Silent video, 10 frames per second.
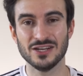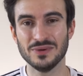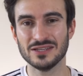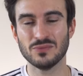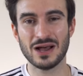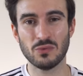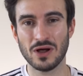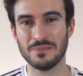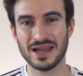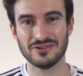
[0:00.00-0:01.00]
And you either wear
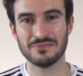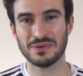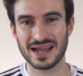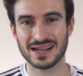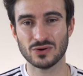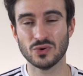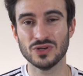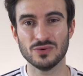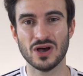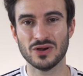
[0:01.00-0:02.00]
one pair in black or
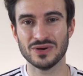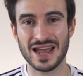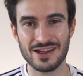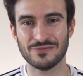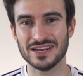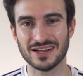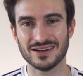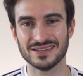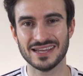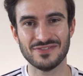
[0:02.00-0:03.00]
you own every
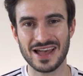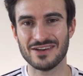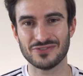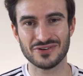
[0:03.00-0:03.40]
color they've ever